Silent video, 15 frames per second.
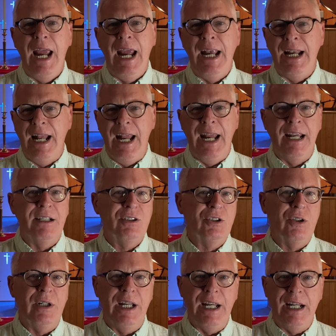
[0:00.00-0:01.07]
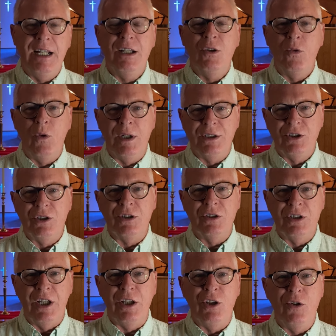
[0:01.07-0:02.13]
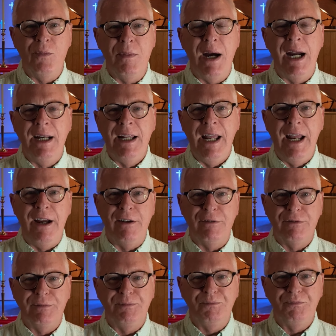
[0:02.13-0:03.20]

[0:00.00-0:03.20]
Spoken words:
and answer any questions that you might have.